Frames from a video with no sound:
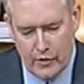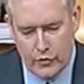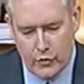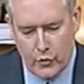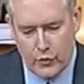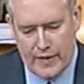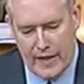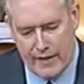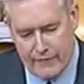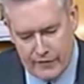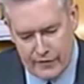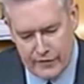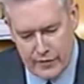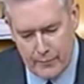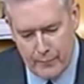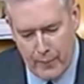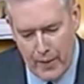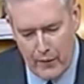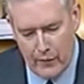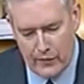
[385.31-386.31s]
So give us
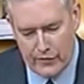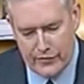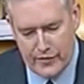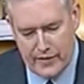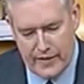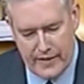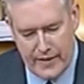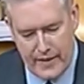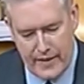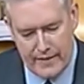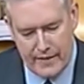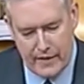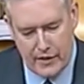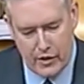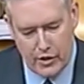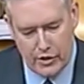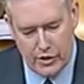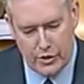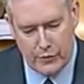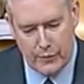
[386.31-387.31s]
the powers to create the
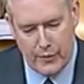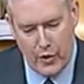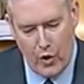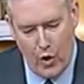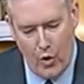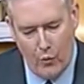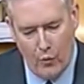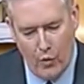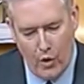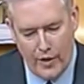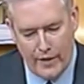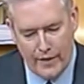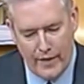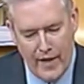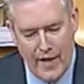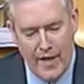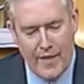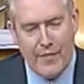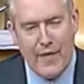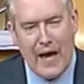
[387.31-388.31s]
country we all want.
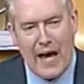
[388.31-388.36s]
Please.